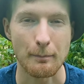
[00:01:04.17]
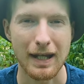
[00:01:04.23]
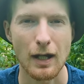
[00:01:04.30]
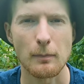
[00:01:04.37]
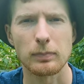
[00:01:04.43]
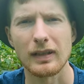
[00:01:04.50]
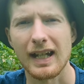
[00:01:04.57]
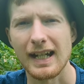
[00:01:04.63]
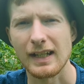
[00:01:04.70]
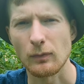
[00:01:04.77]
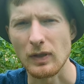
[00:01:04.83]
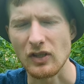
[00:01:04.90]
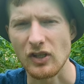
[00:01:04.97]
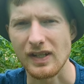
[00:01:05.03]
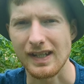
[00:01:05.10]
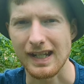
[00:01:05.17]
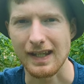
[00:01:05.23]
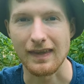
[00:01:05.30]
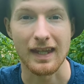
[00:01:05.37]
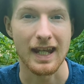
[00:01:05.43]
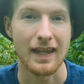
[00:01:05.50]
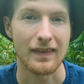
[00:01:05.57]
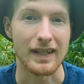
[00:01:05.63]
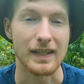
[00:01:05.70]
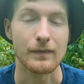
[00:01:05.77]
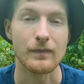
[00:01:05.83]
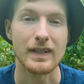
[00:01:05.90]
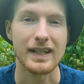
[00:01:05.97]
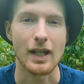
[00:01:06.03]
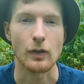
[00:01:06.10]
about blight which is in this
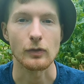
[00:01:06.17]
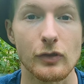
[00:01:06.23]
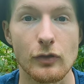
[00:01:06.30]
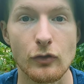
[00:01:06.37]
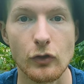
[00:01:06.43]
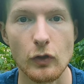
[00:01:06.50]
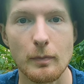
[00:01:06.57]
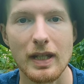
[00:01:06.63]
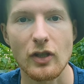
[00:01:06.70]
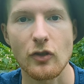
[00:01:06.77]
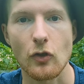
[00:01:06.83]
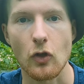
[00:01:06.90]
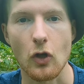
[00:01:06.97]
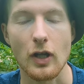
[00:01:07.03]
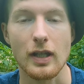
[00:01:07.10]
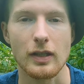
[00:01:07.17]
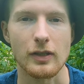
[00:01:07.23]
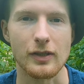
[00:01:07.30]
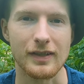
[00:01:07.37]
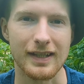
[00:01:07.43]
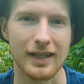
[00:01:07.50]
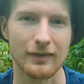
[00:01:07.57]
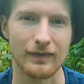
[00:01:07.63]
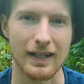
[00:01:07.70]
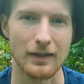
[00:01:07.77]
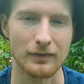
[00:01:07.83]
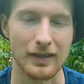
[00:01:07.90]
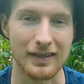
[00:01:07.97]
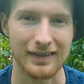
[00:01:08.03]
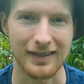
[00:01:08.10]
video, so do make sure you stick
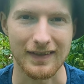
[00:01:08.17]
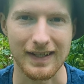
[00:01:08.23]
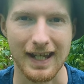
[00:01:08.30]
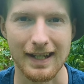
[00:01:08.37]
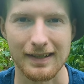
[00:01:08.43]
around to the